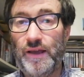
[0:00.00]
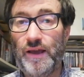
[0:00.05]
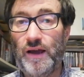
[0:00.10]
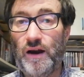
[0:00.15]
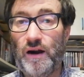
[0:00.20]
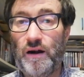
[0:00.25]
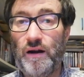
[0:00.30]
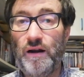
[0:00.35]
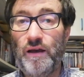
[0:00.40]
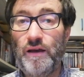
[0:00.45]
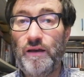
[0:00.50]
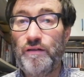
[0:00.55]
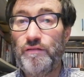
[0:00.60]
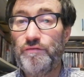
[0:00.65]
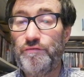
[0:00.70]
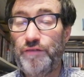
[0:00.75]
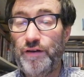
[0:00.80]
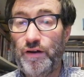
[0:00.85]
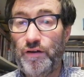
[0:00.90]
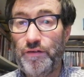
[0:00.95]
are
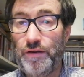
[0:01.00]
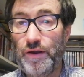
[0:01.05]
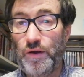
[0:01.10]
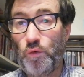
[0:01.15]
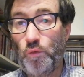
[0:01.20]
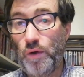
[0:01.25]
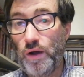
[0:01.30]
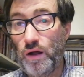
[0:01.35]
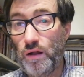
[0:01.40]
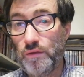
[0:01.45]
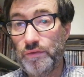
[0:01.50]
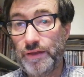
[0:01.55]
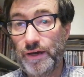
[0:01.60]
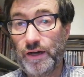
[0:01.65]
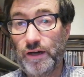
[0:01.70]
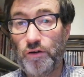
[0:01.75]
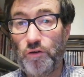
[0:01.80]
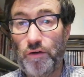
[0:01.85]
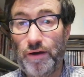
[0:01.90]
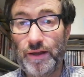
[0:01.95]
very well
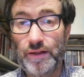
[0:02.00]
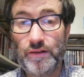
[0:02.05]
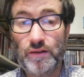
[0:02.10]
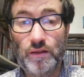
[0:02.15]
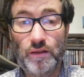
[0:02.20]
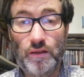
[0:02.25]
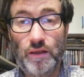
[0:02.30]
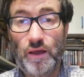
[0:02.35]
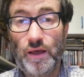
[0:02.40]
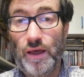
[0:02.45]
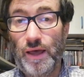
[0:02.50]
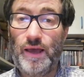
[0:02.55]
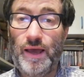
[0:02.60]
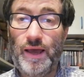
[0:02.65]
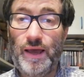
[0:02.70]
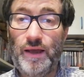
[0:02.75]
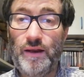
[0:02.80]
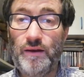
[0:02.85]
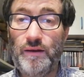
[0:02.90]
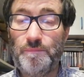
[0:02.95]
decorated,
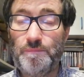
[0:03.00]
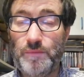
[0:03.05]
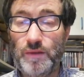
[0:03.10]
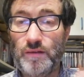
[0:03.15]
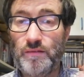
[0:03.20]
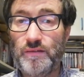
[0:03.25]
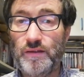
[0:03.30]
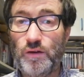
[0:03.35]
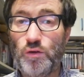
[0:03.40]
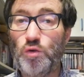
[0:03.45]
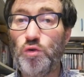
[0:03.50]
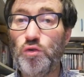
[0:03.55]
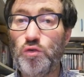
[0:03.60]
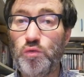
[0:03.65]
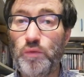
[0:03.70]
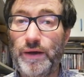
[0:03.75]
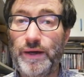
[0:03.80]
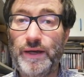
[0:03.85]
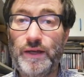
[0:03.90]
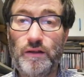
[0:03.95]
and it's a
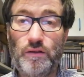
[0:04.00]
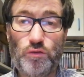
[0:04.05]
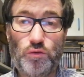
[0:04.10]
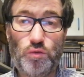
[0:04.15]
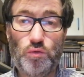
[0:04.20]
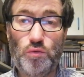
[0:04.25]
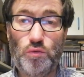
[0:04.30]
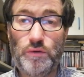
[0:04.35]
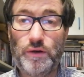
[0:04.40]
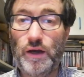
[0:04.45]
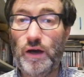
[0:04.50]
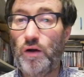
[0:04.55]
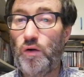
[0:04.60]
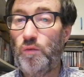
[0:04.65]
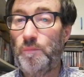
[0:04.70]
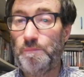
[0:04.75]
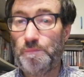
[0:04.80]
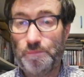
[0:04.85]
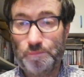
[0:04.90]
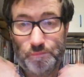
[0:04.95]
good way to
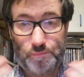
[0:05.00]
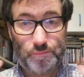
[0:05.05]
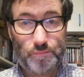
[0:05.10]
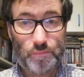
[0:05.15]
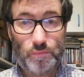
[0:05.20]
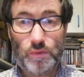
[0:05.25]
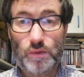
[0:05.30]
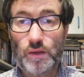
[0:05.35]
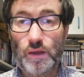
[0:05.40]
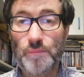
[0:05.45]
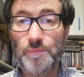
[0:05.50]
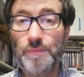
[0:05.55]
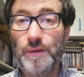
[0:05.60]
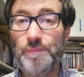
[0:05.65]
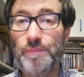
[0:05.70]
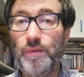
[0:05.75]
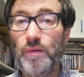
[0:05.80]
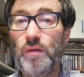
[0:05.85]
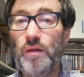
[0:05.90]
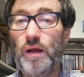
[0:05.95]
know
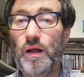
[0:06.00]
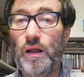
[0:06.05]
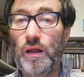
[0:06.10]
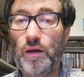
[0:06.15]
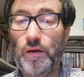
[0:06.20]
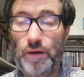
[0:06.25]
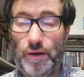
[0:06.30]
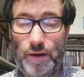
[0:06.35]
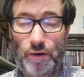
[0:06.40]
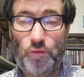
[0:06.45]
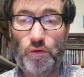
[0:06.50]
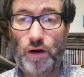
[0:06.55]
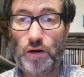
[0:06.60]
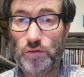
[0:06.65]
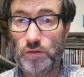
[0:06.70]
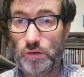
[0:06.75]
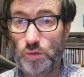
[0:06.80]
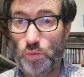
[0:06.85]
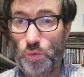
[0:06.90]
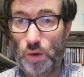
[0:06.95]
people all
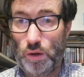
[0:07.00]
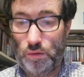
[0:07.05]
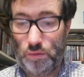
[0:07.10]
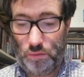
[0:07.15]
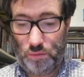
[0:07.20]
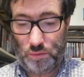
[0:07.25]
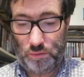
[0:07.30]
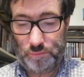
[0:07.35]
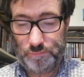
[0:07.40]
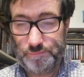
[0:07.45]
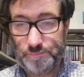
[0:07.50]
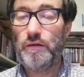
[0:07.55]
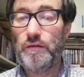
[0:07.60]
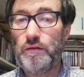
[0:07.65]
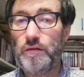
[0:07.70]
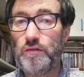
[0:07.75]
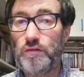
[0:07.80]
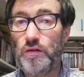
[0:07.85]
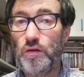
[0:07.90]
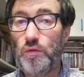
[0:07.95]
around the world.
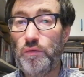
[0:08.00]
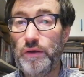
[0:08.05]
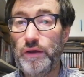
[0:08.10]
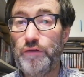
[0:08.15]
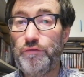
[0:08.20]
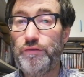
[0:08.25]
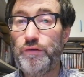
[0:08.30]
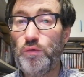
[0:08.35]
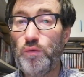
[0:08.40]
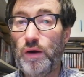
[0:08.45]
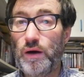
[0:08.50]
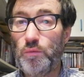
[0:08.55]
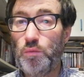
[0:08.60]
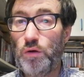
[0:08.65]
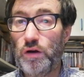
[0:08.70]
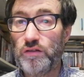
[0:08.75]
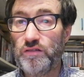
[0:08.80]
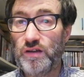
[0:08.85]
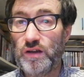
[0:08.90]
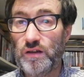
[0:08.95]
So if you are
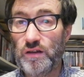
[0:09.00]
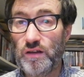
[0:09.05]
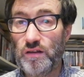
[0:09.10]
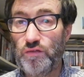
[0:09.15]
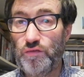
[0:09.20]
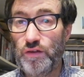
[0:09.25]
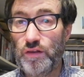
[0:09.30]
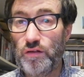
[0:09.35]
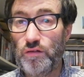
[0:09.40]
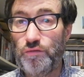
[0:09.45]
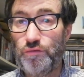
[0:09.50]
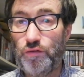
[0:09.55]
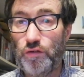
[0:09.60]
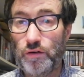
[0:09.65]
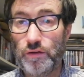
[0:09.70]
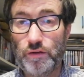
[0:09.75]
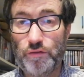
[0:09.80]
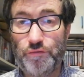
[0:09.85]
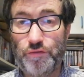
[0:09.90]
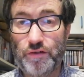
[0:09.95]
watching this video
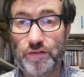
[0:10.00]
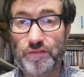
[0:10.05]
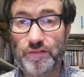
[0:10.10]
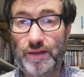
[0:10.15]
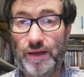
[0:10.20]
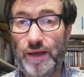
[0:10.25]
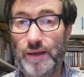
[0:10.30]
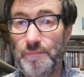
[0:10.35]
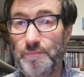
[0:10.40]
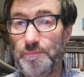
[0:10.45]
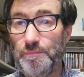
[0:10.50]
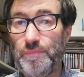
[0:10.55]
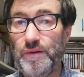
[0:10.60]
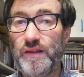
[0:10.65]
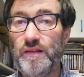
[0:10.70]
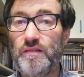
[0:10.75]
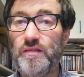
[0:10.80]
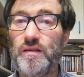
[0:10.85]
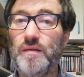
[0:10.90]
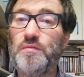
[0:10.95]
for the first time,
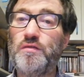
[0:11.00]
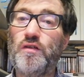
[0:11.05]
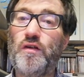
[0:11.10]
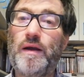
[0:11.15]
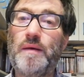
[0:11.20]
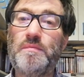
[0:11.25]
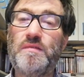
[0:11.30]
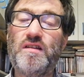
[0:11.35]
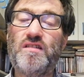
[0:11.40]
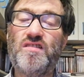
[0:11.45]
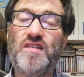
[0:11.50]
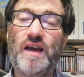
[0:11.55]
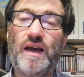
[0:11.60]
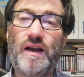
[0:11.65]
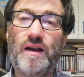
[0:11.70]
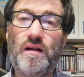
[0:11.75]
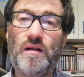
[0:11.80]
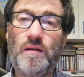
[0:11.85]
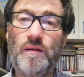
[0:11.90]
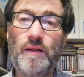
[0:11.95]
please subscribe the
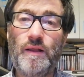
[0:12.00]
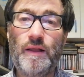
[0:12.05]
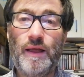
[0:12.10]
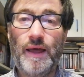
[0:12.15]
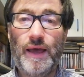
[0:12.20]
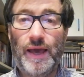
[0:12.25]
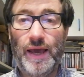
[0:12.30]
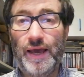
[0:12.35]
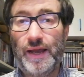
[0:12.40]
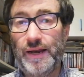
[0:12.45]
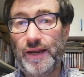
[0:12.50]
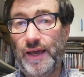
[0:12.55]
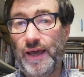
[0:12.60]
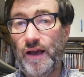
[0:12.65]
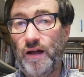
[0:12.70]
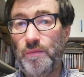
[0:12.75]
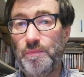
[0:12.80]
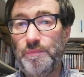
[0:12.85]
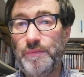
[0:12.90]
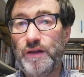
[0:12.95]
channel and
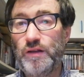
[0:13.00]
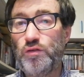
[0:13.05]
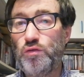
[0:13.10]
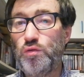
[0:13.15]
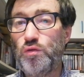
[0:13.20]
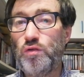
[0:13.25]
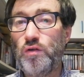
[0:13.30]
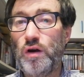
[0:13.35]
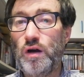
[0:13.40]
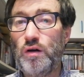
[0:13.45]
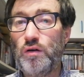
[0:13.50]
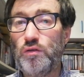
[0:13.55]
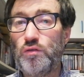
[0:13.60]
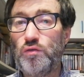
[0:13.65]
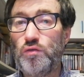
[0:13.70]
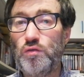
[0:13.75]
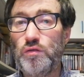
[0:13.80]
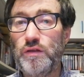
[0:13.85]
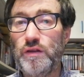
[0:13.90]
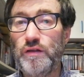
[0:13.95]
help me to grow
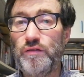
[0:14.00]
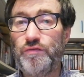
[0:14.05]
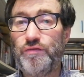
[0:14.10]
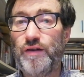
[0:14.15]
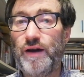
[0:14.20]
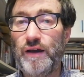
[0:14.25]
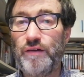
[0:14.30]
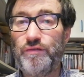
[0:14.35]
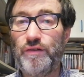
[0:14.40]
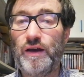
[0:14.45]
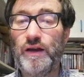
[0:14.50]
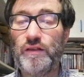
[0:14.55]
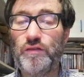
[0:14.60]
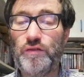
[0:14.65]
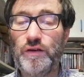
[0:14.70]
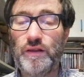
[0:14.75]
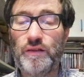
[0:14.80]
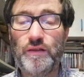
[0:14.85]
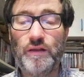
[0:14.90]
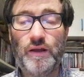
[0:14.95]
to the
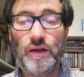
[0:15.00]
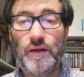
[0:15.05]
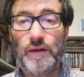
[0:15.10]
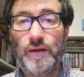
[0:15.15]
500